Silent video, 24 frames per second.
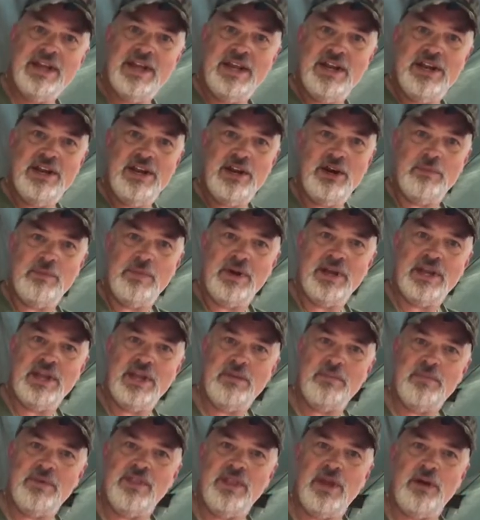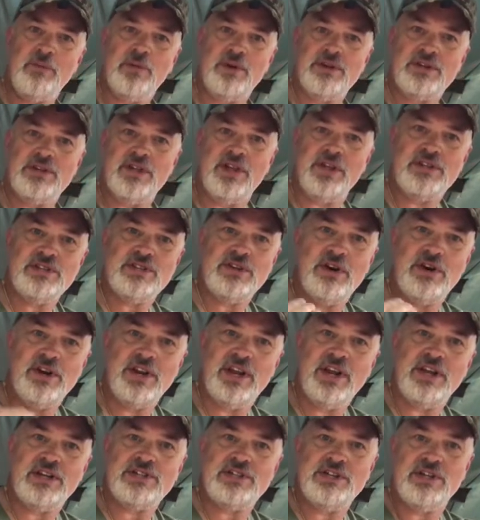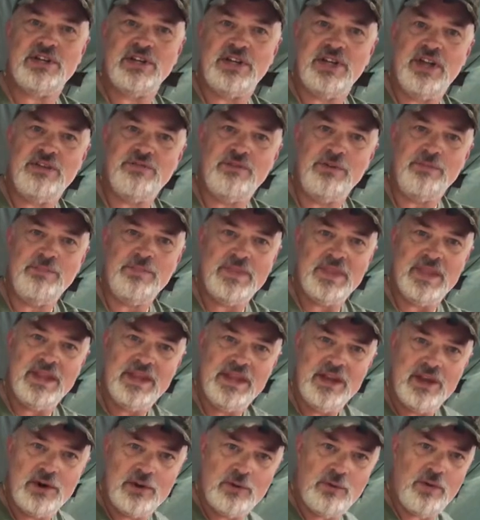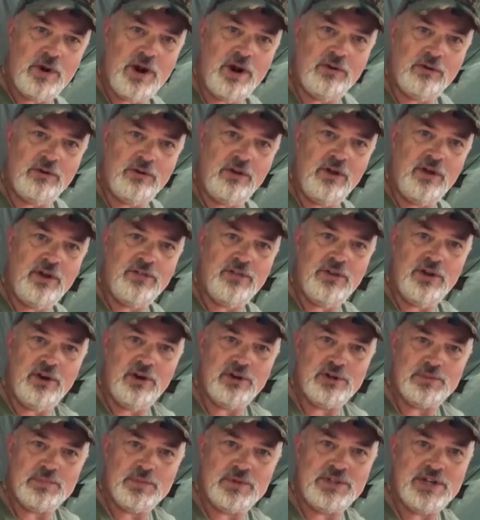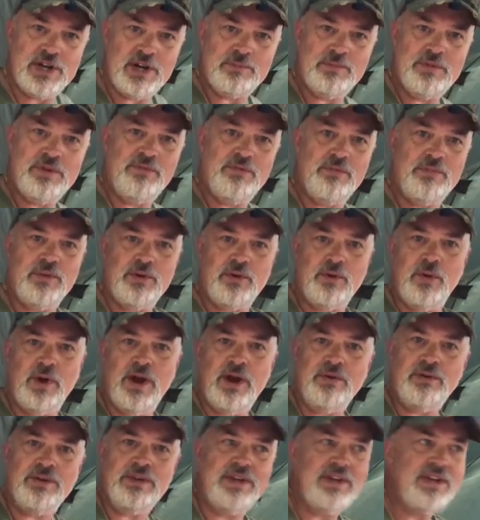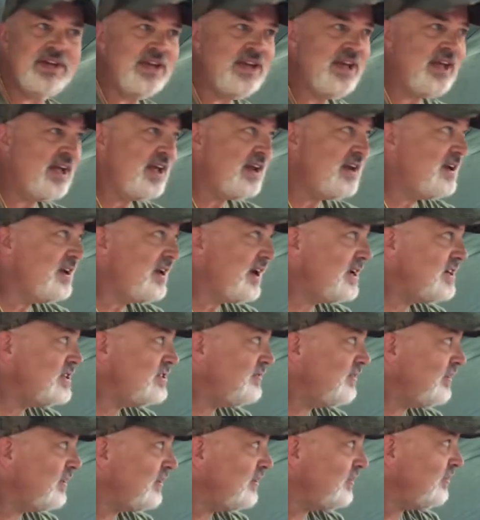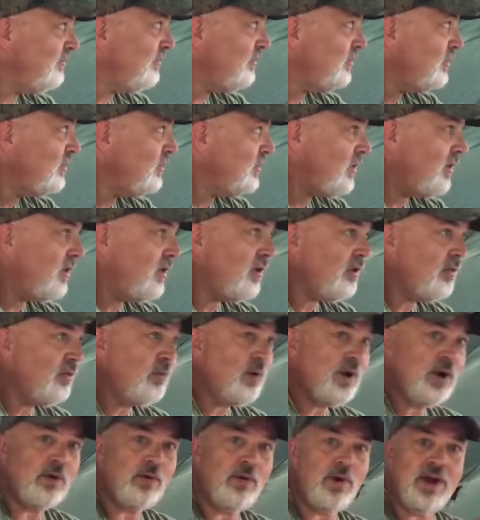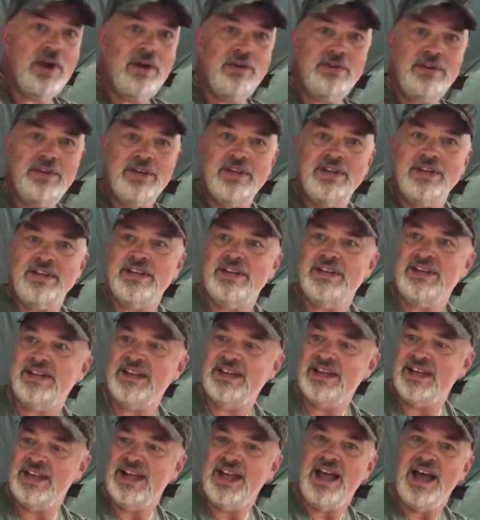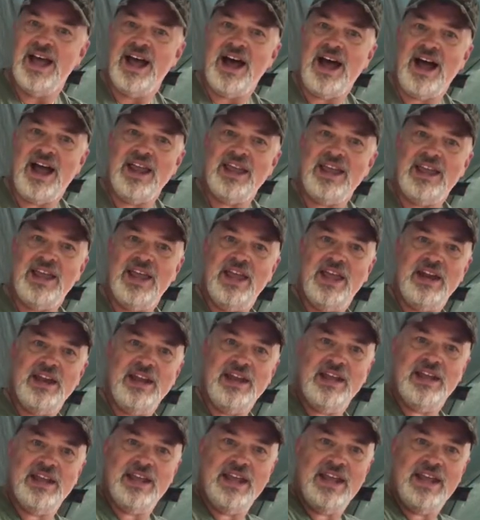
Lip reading: in here by keeping that ridgeline starting at chin level. Ground cloth here to protect me from the ground. Nice field of view all the way around. I can